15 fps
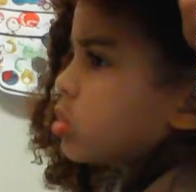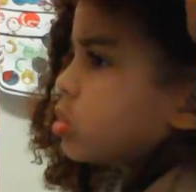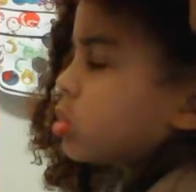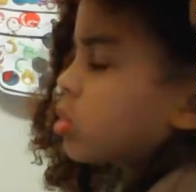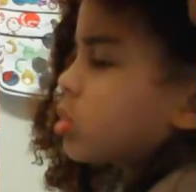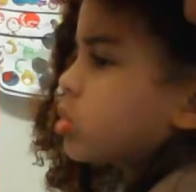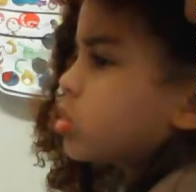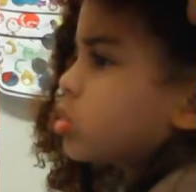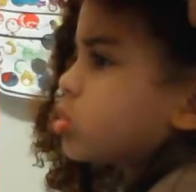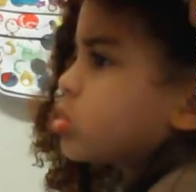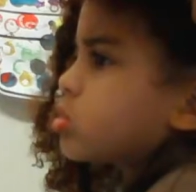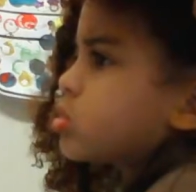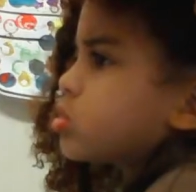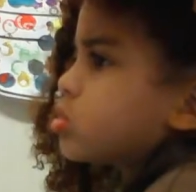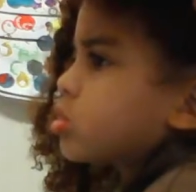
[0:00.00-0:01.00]
don't end up
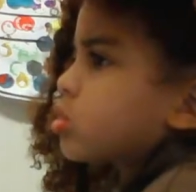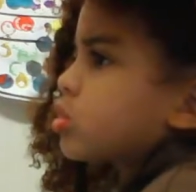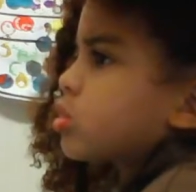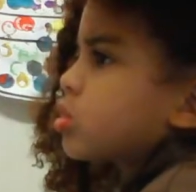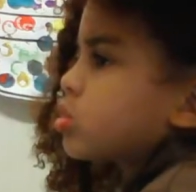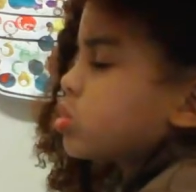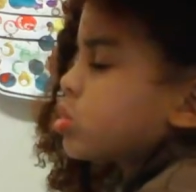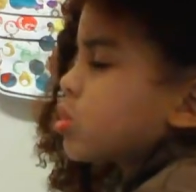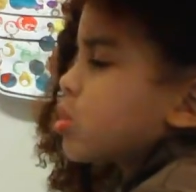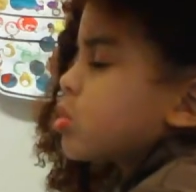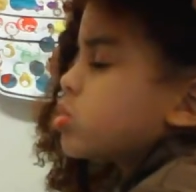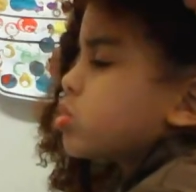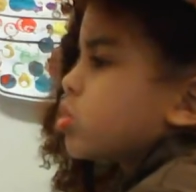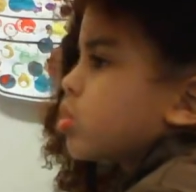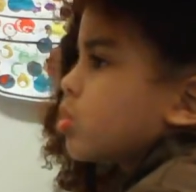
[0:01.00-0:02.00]

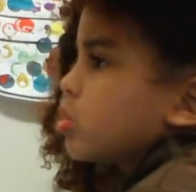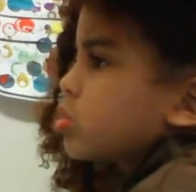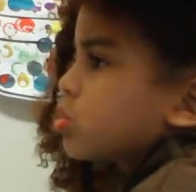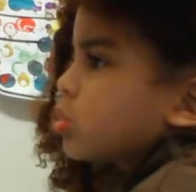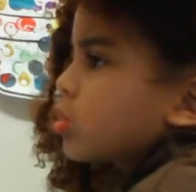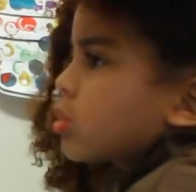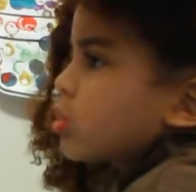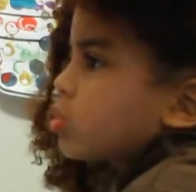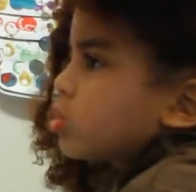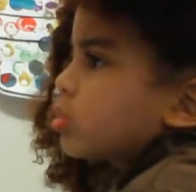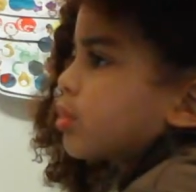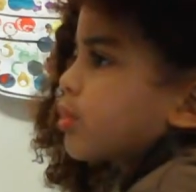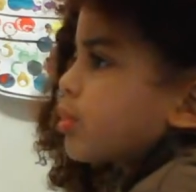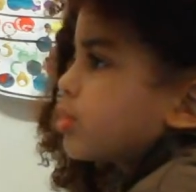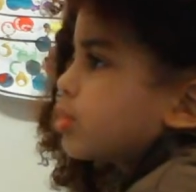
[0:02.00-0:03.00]
getting of the other
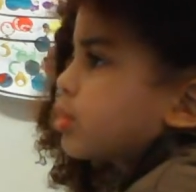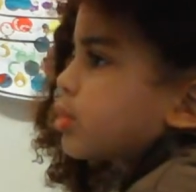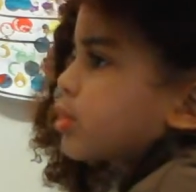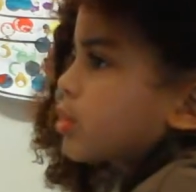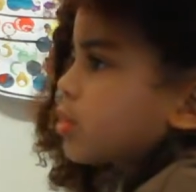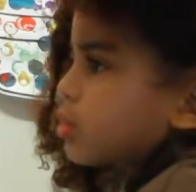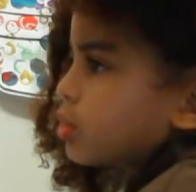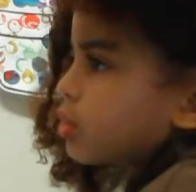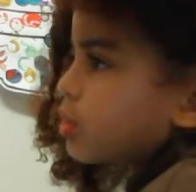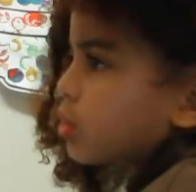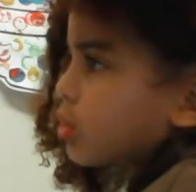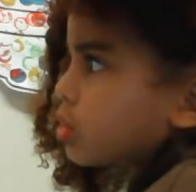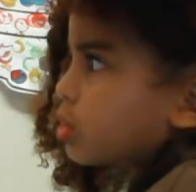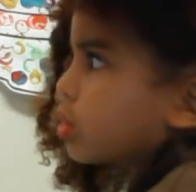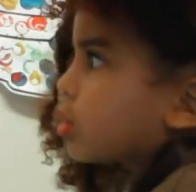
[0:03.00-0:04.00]
hair in.
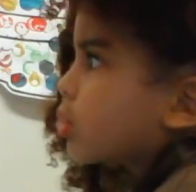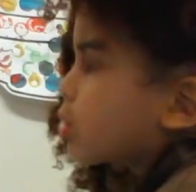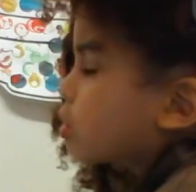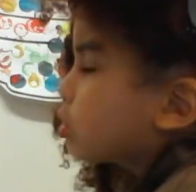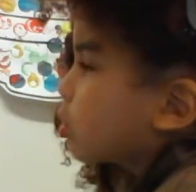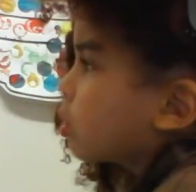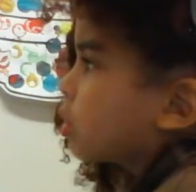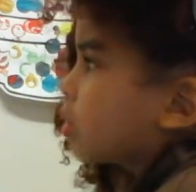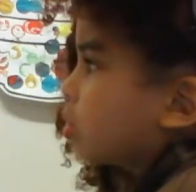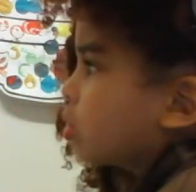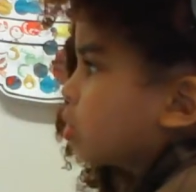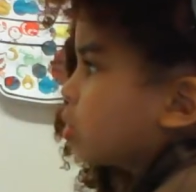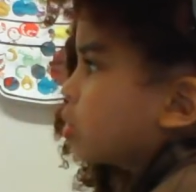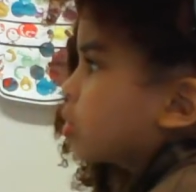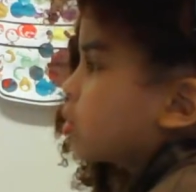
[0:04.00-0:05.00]
That can help
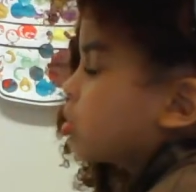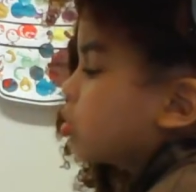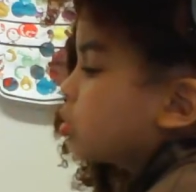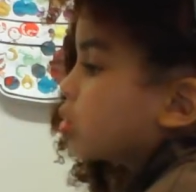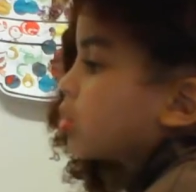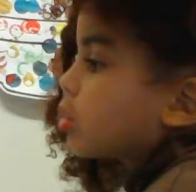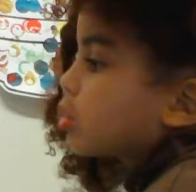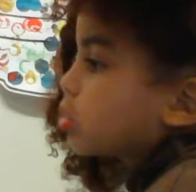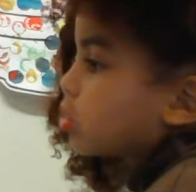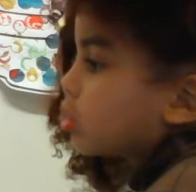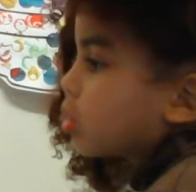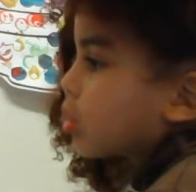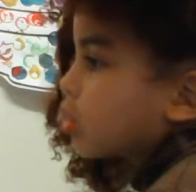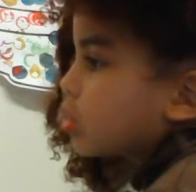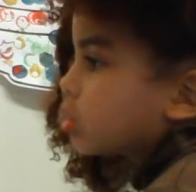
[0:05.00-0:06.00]
just to keep
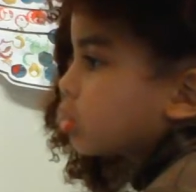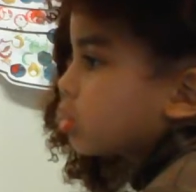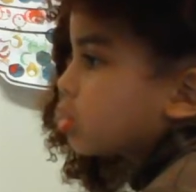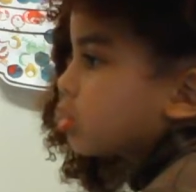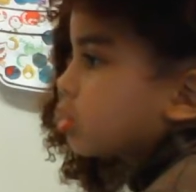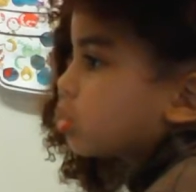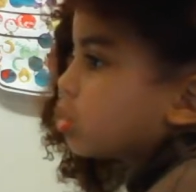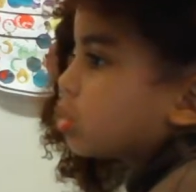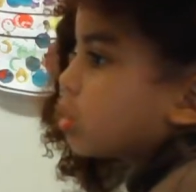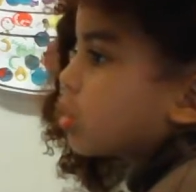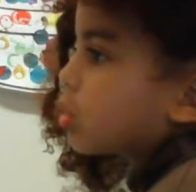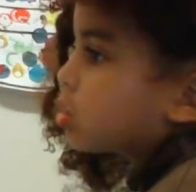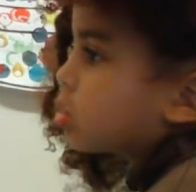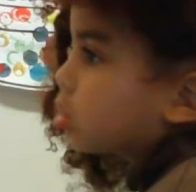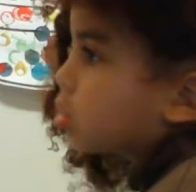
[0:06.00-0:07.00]
the main bits
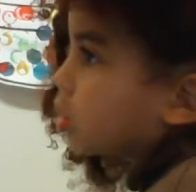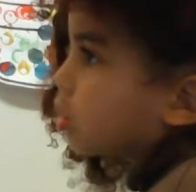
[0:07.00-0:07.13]
out.